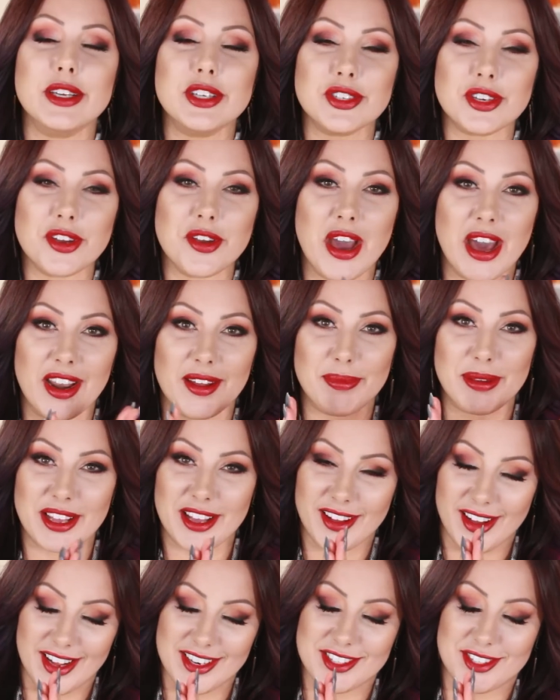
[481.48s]
me show you how to pick
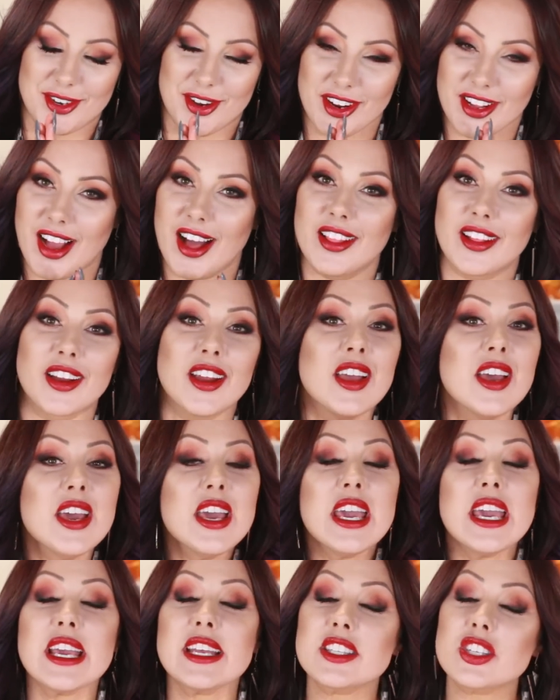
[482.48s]
a contour color.
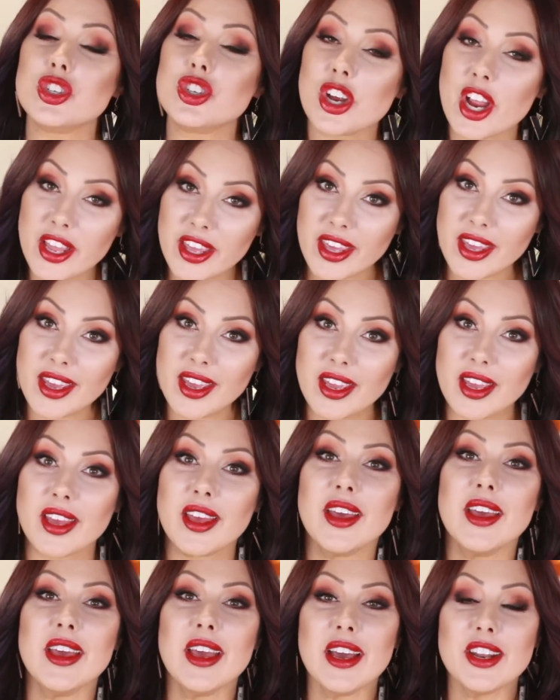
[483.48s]
It's
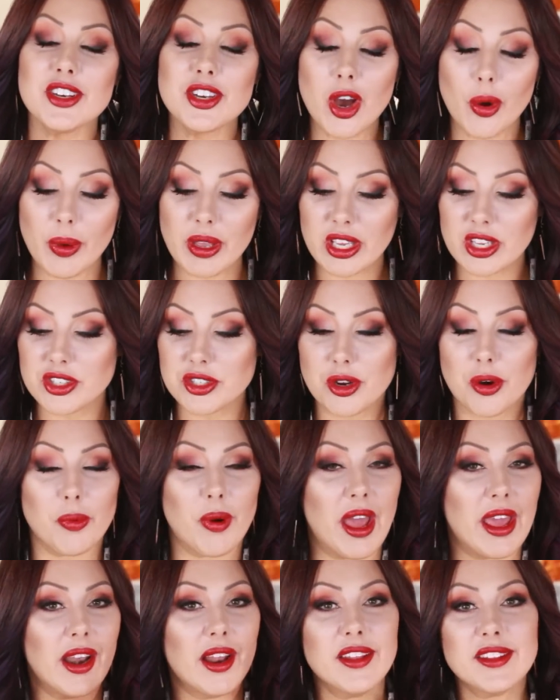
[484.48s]
tricky. No one can do it
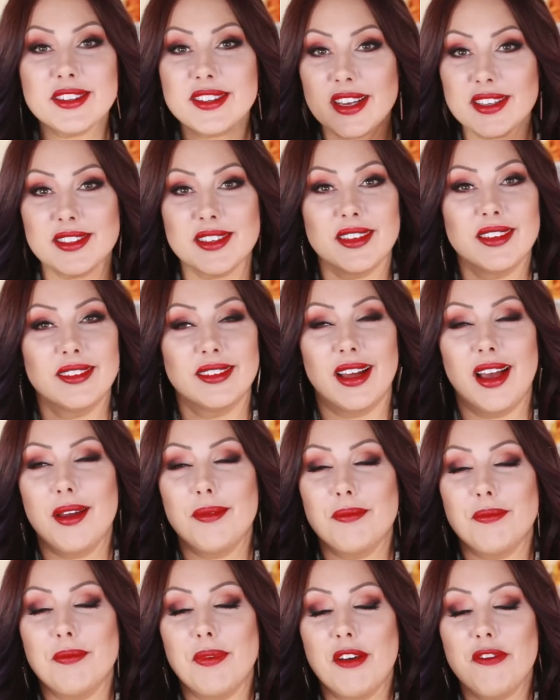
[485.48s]
right. It doesn't,
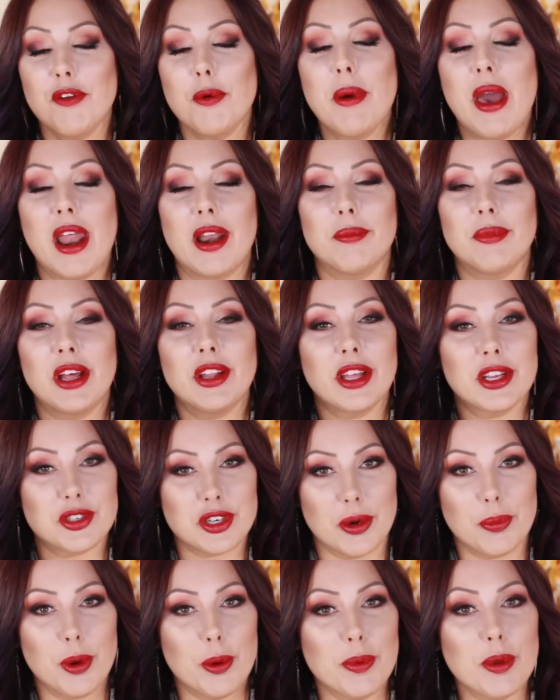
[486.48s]
I'm I'm, I feel bad. I'm not like
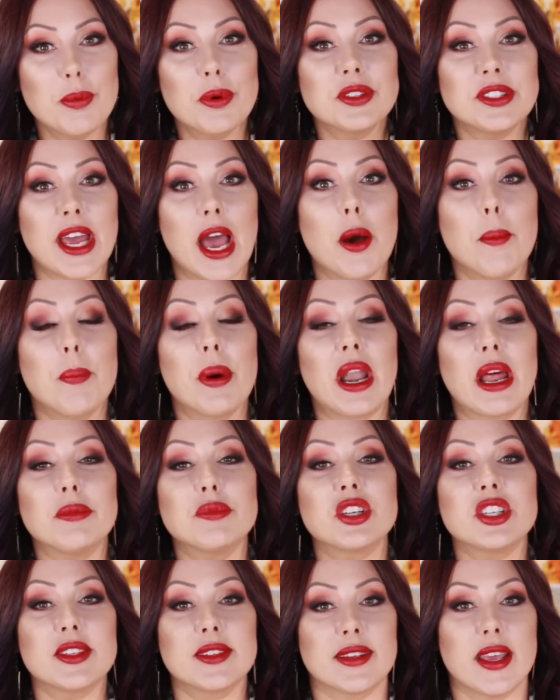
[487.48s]
trying to put people down, but
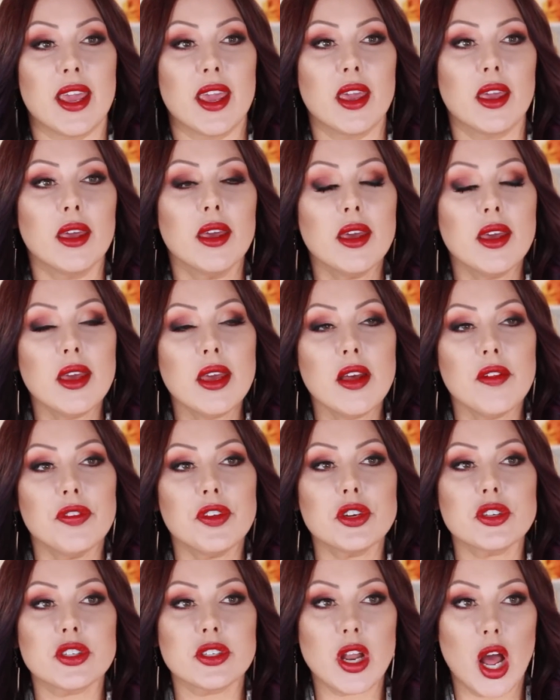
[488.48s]
I'm just saying
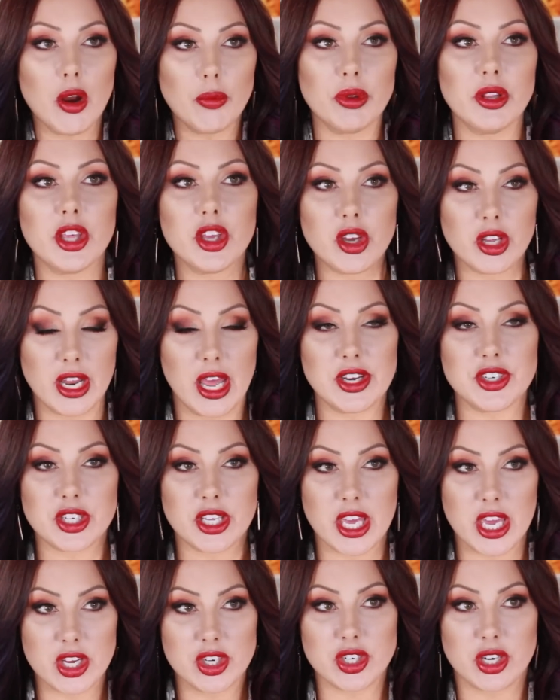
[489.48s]
there's not really good
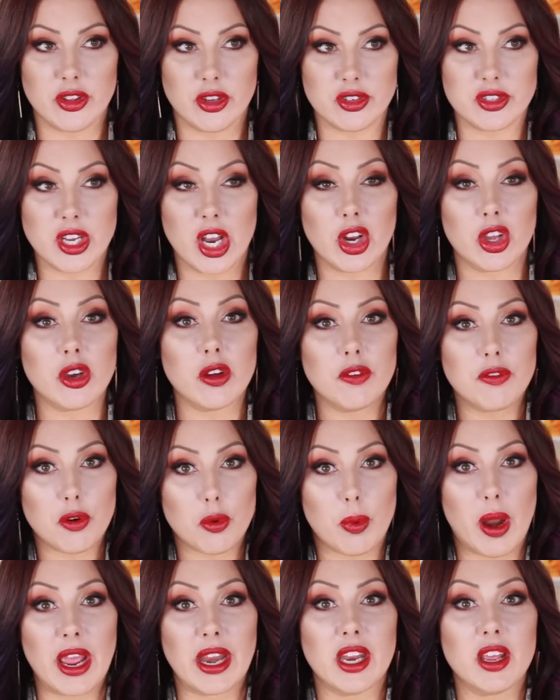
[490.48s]
education. There's not a good
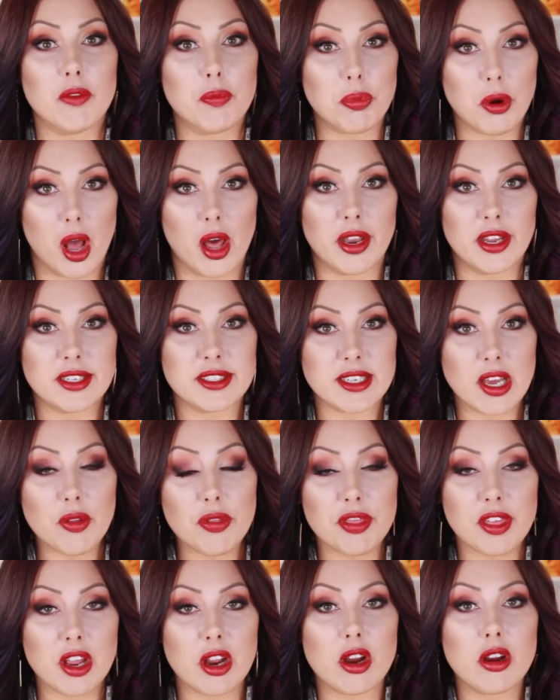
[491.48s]
variety of products
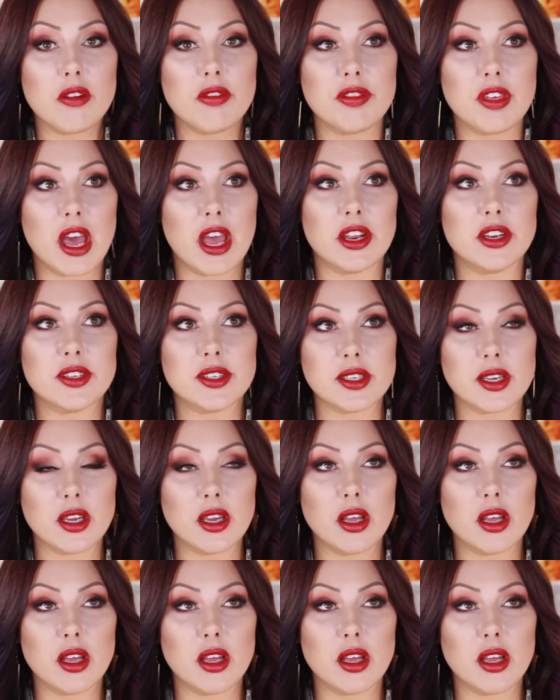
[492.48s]
out there that